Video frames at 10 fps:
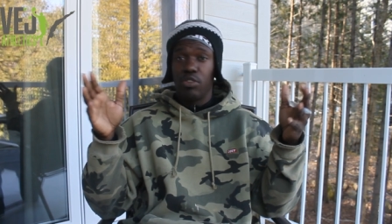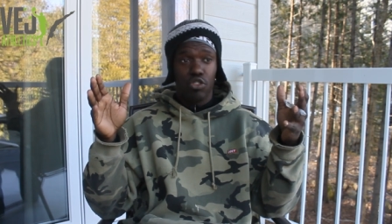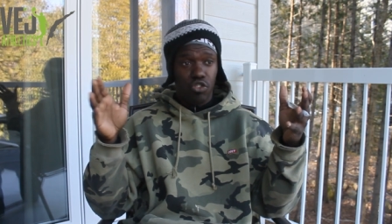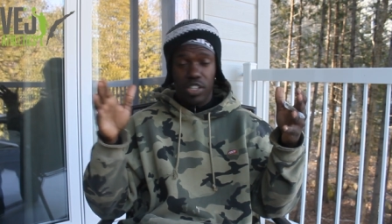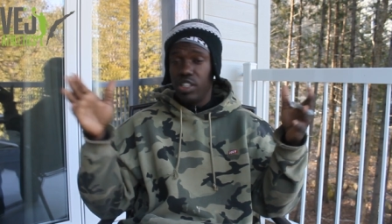it
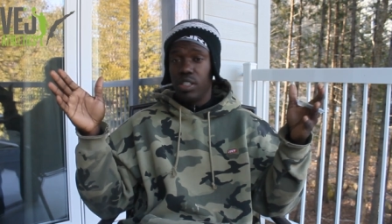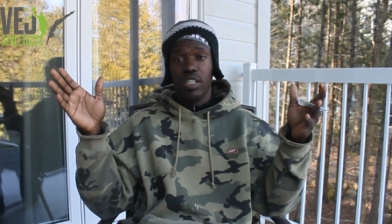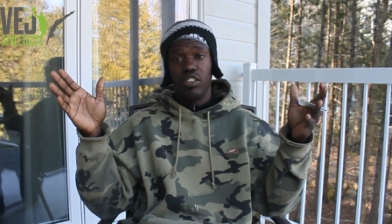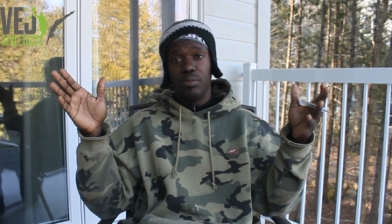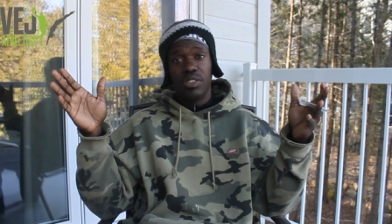just
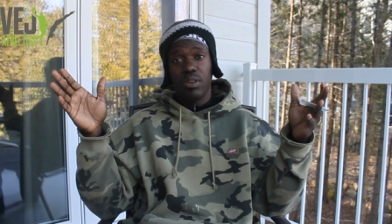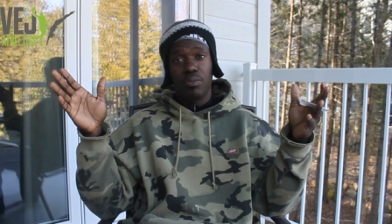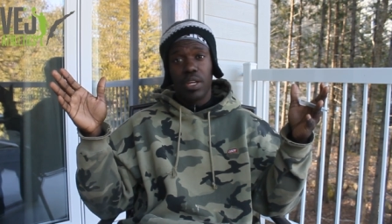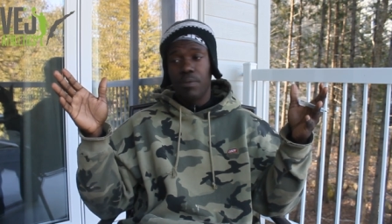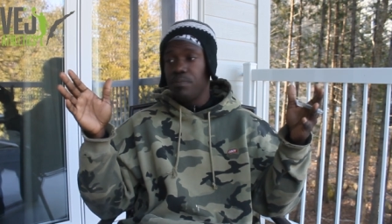needs to be
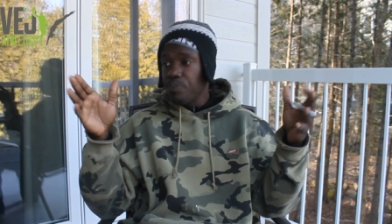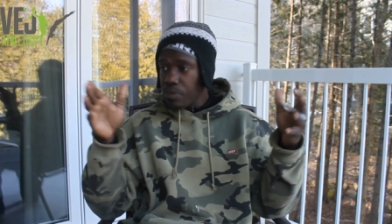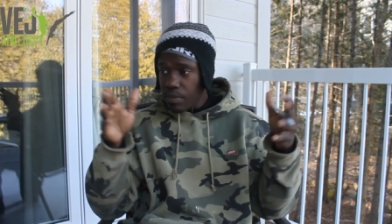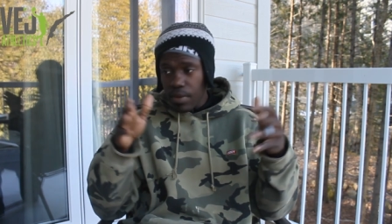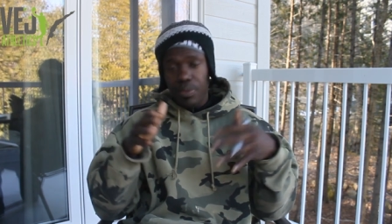something
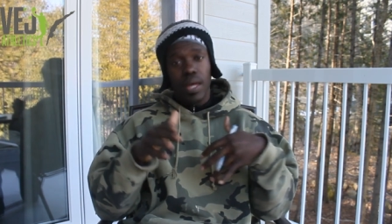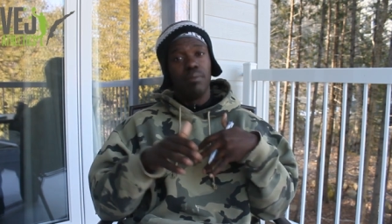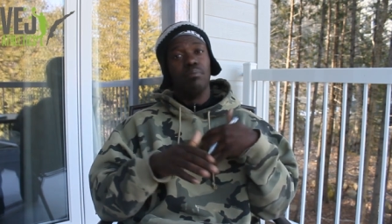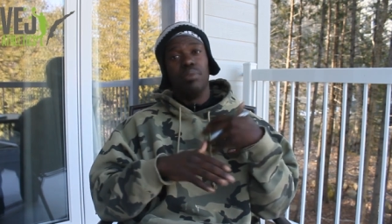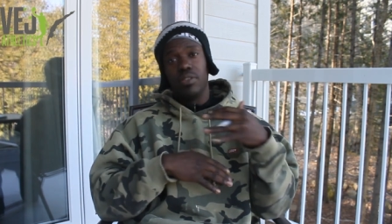that
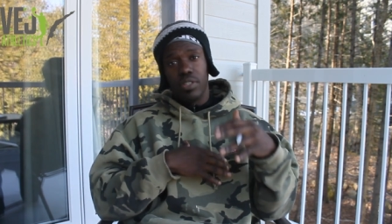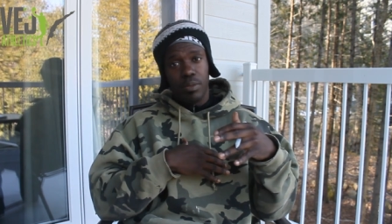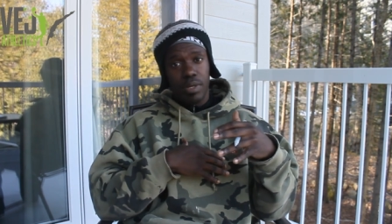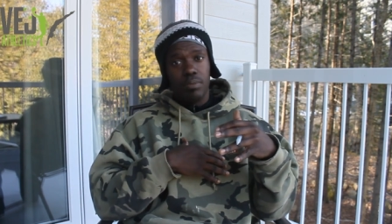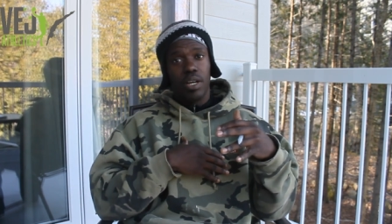builds a little
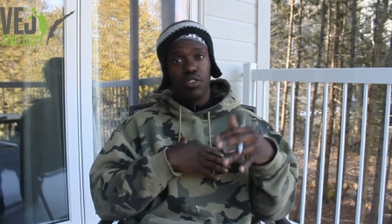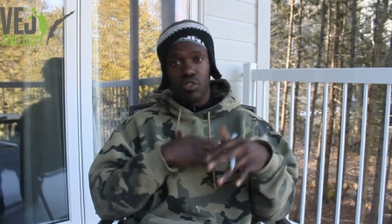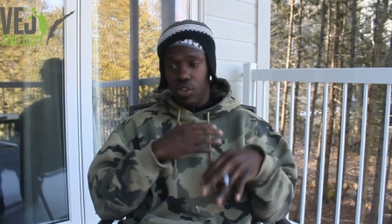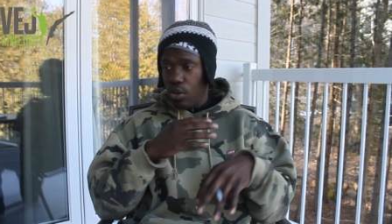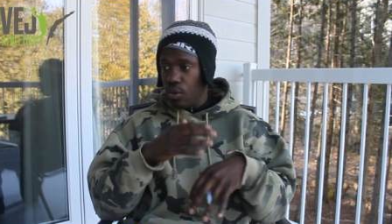bit of muscle
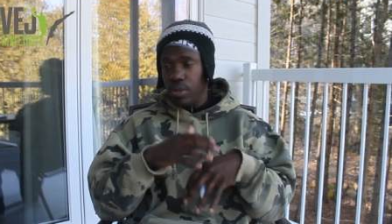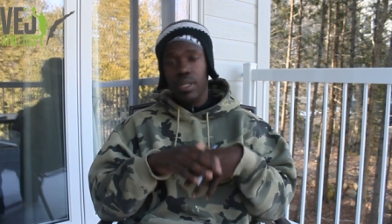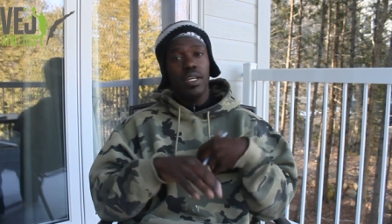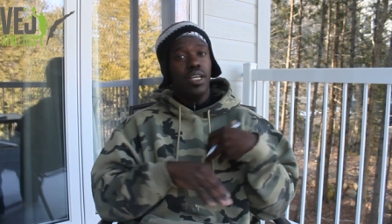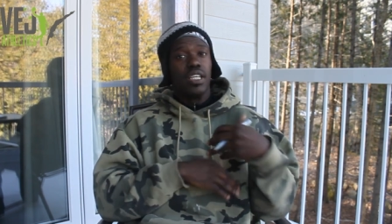tone,
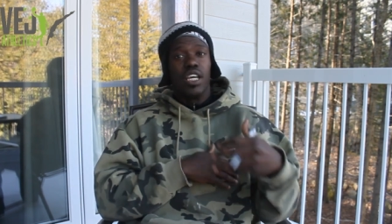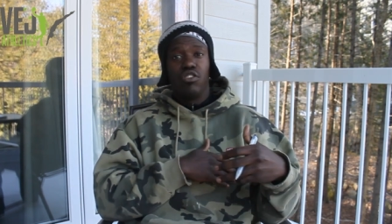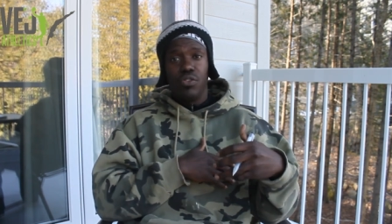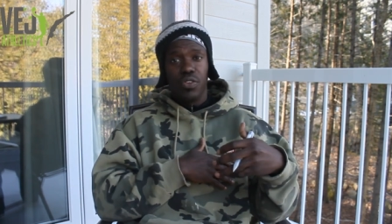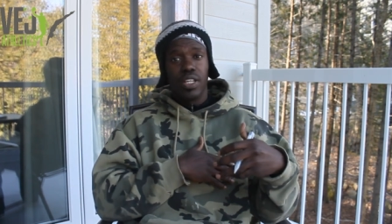
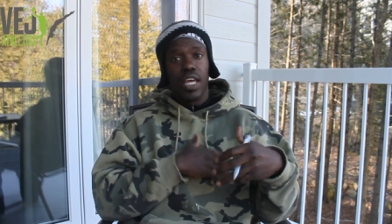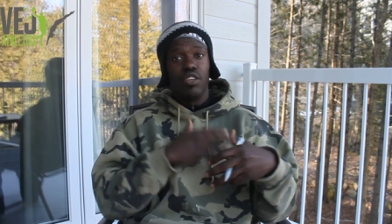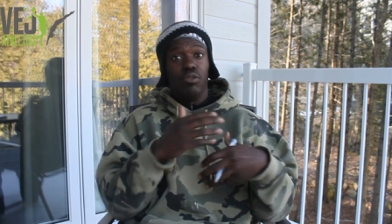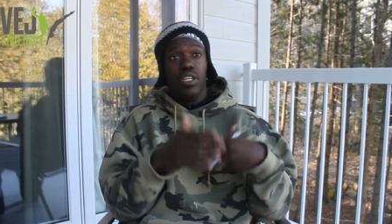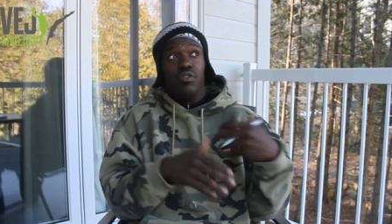gets you feeling, and
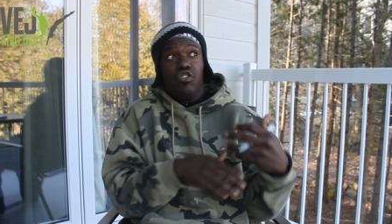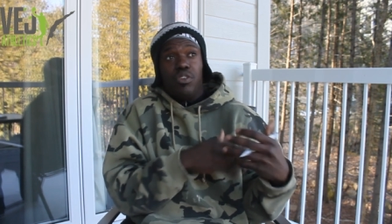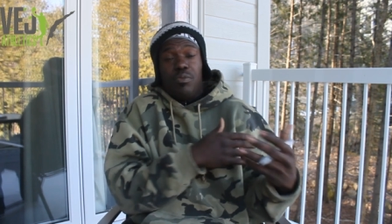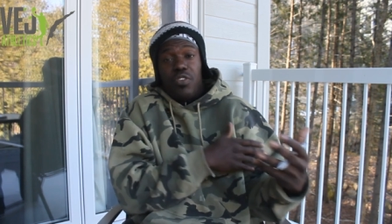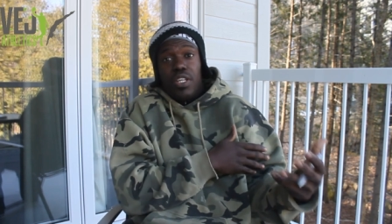you leave the
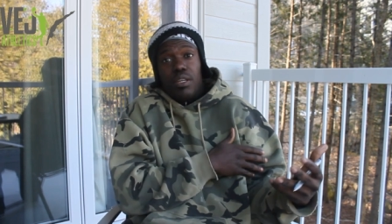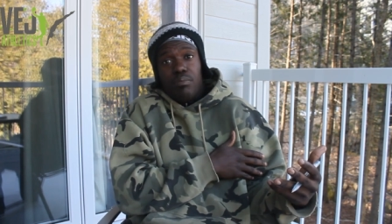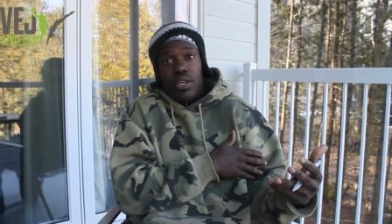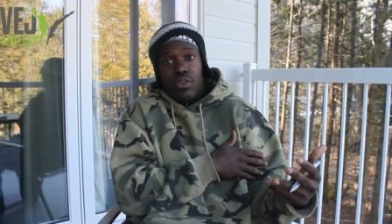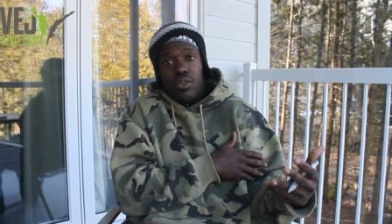gym feeling
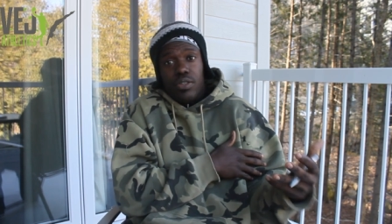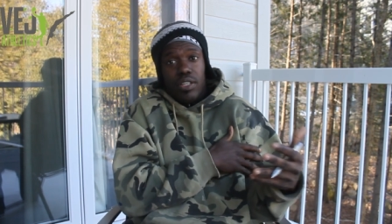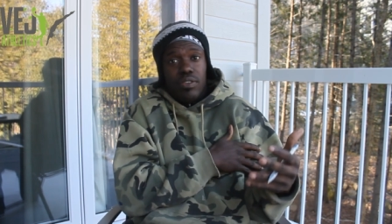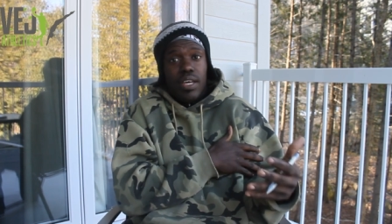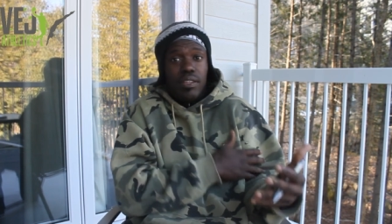better.
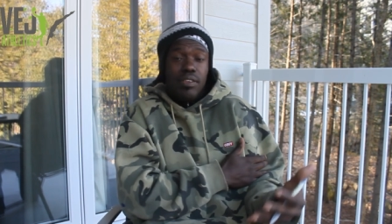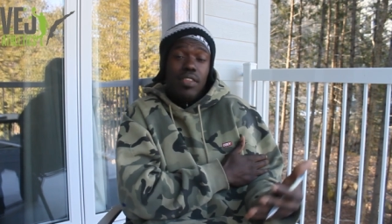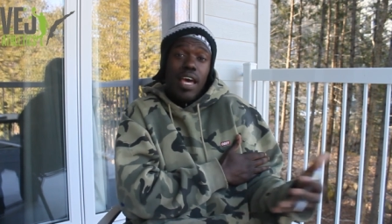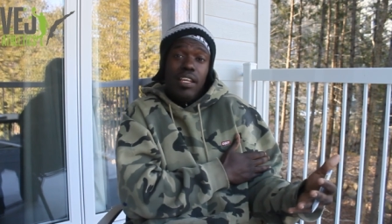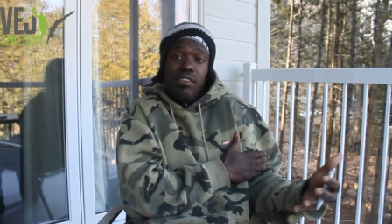
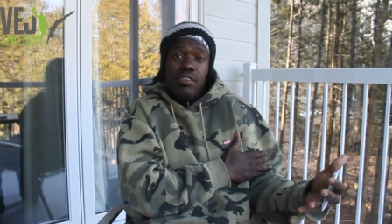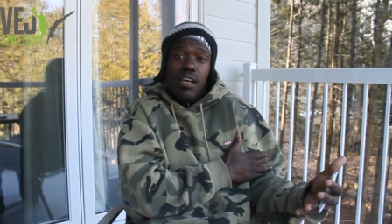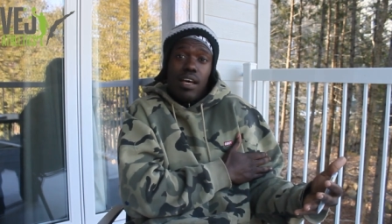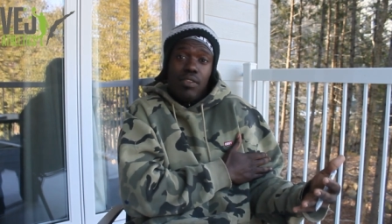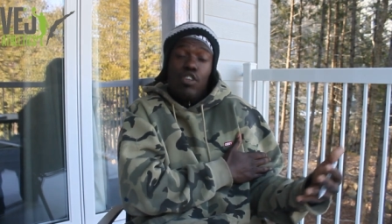That is
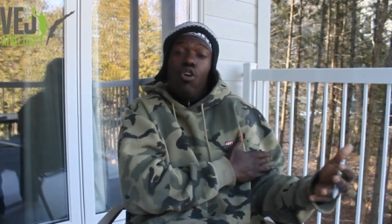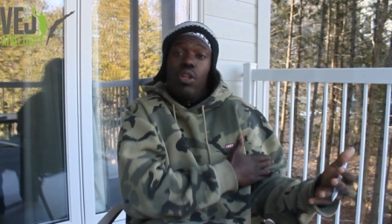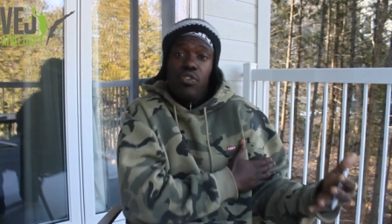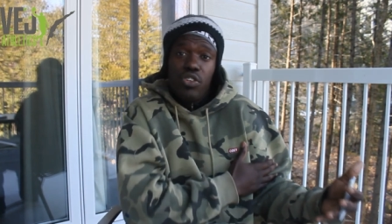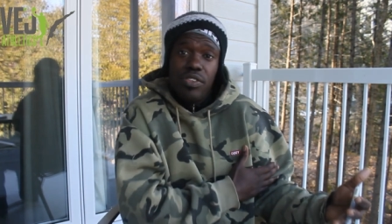the
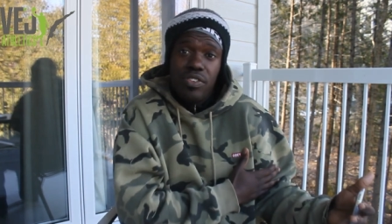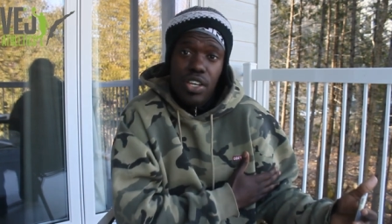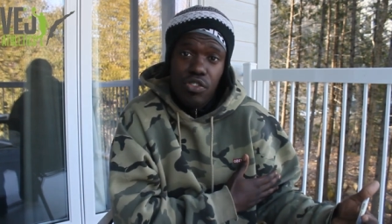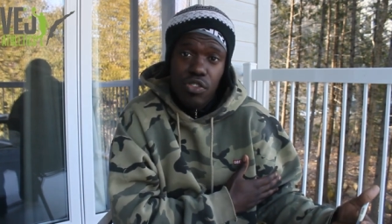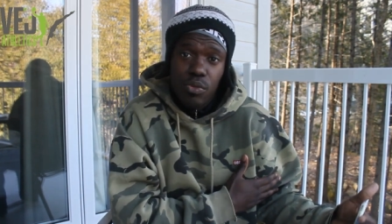goal of certain
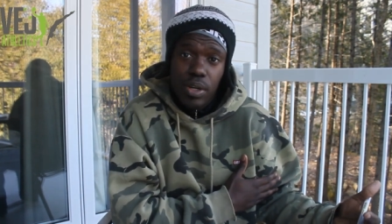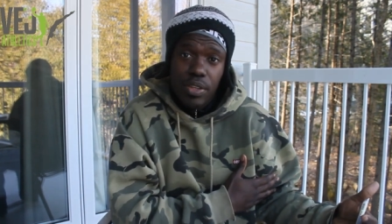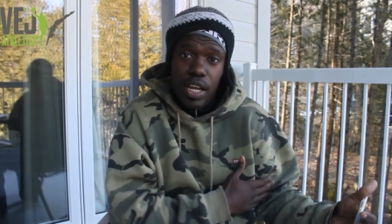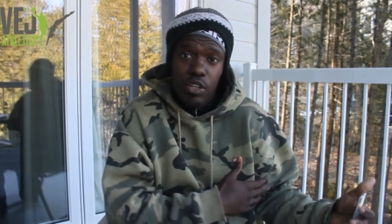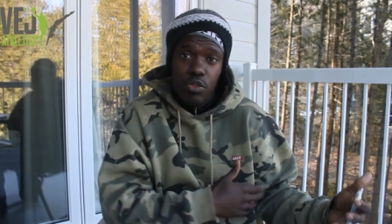sessions
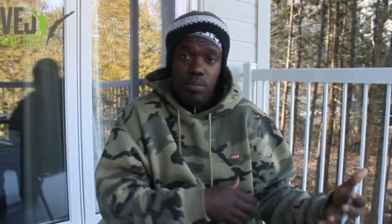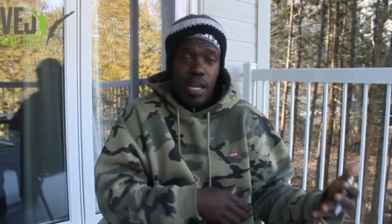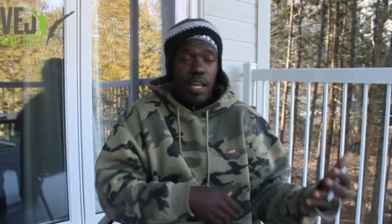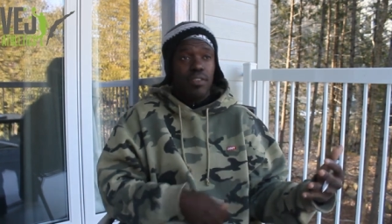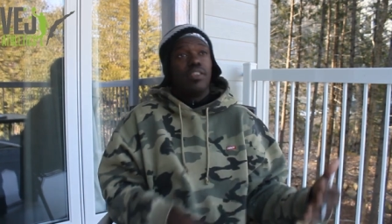that I do with my
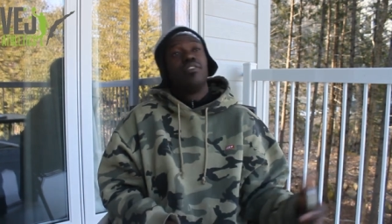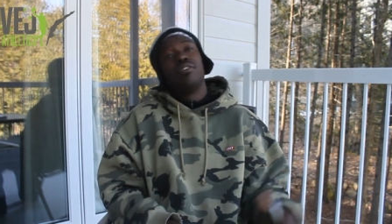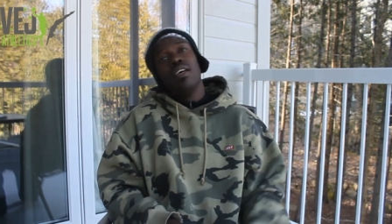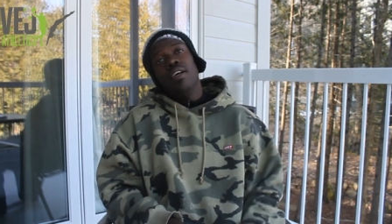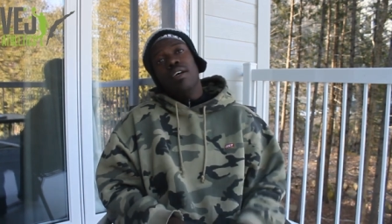athletes.